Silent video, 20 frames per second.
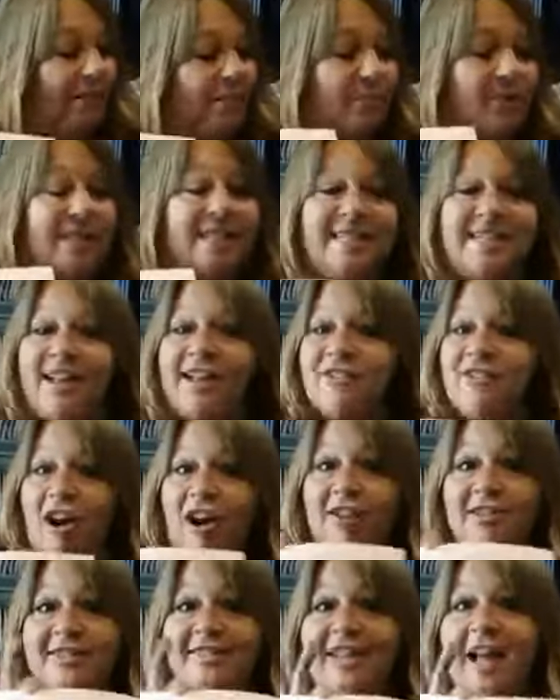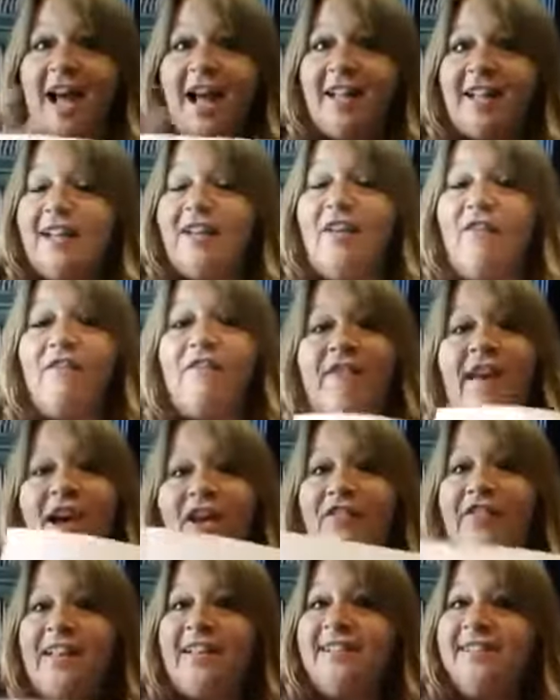Printed on cardstock.
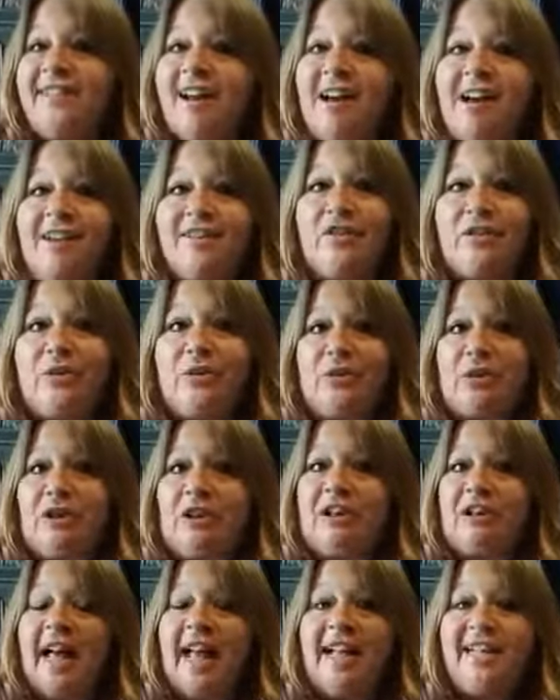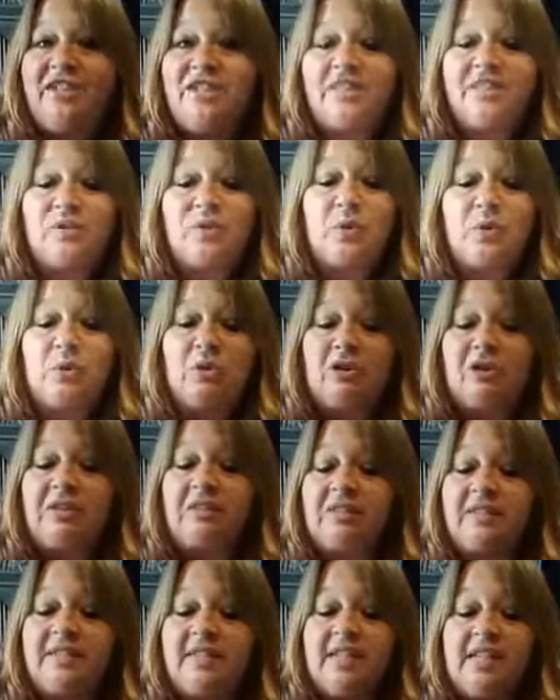Found this on Google. I just
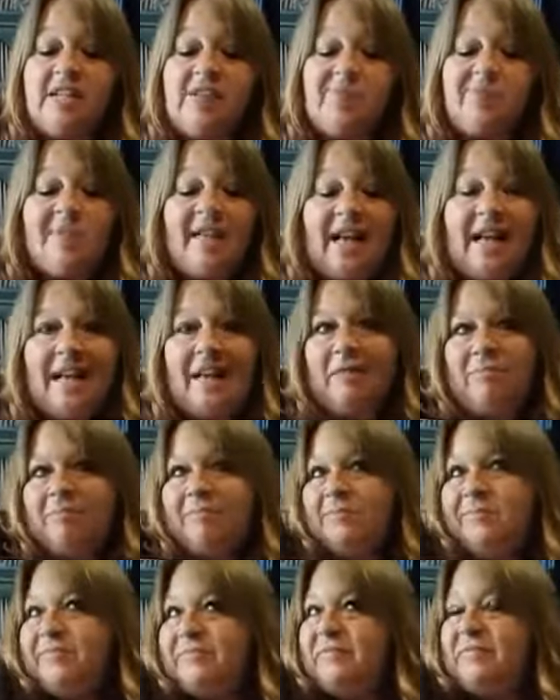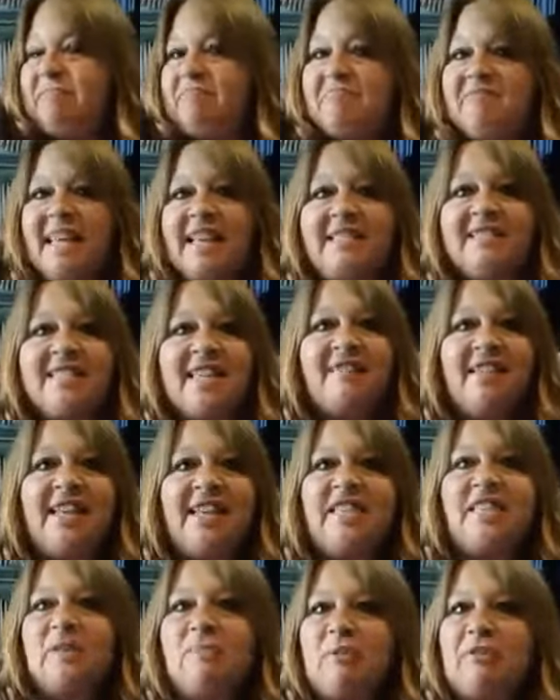Googled um, Thanksgiving
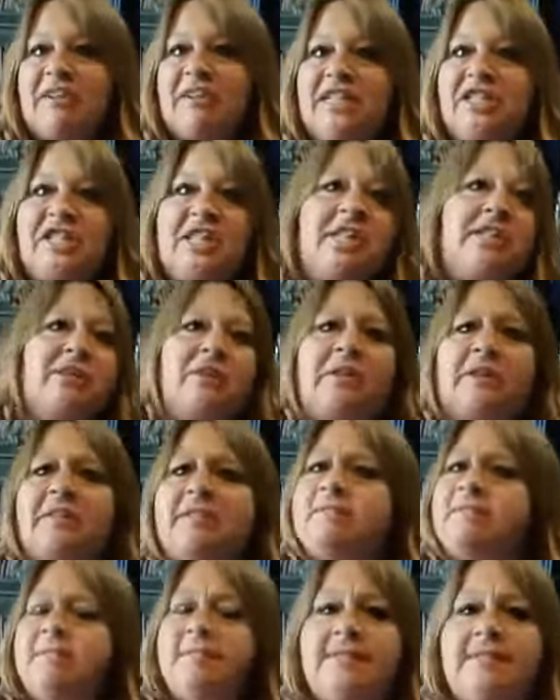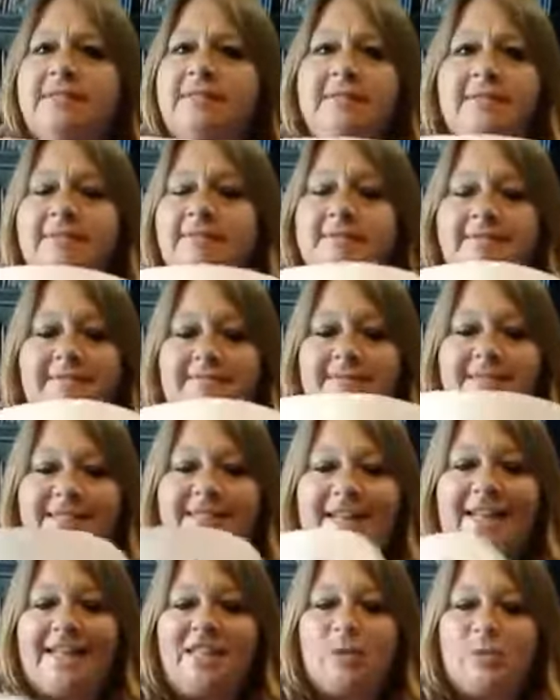inspiration or
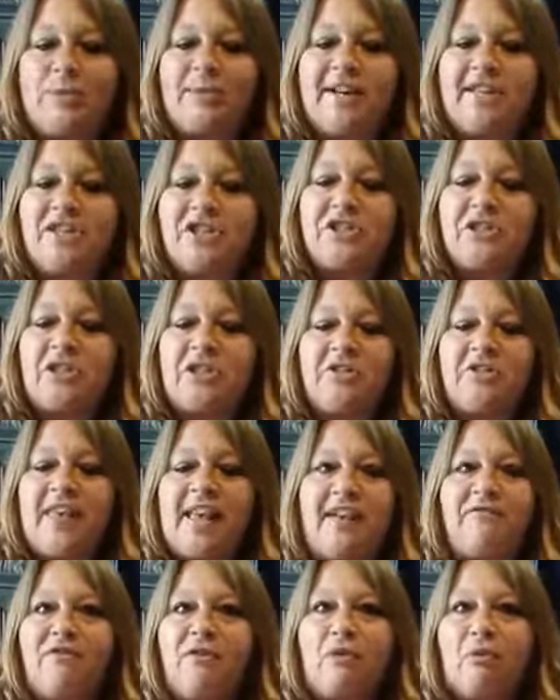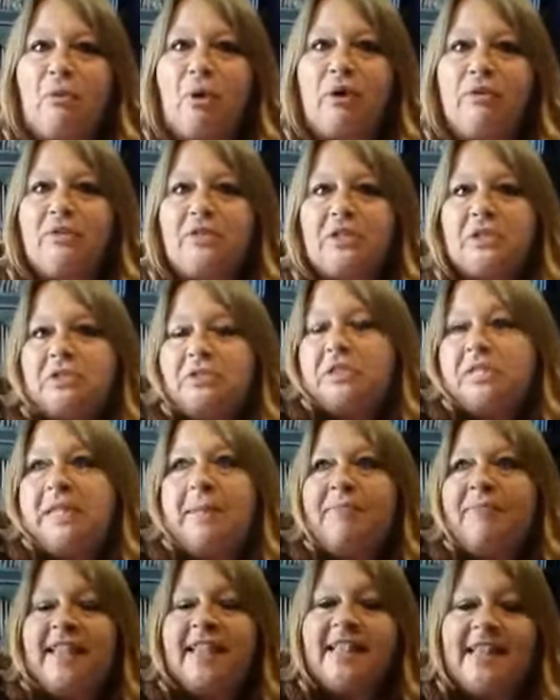inspirational, thankful quotes or
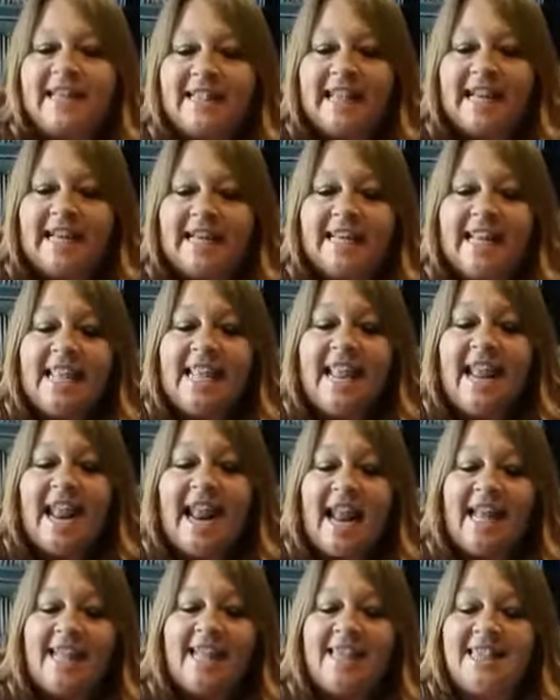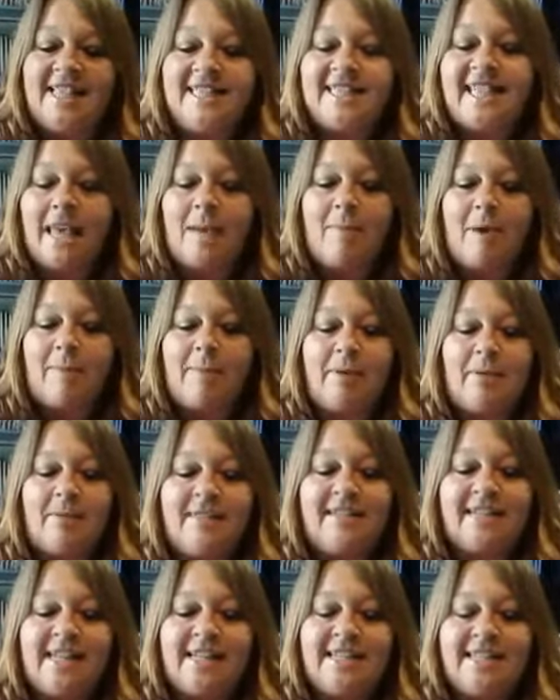something like that. And this came up. It
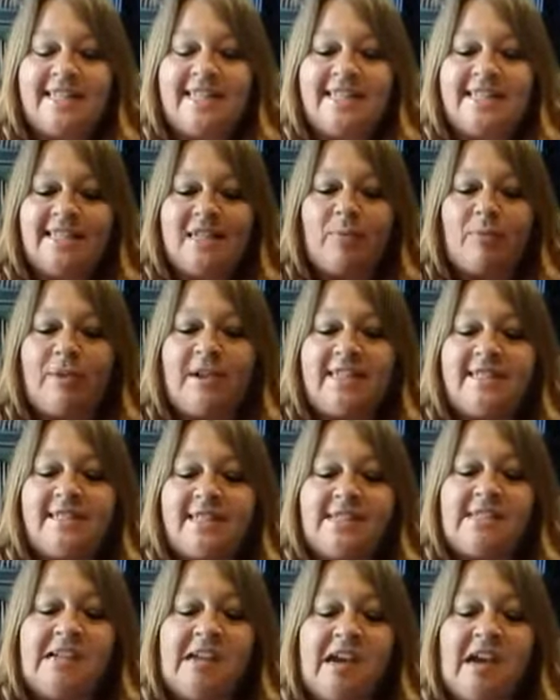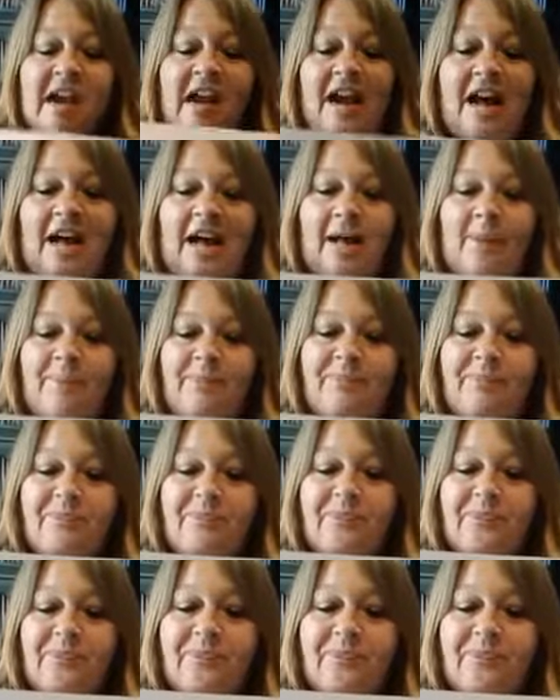was nice and easy to print. And um,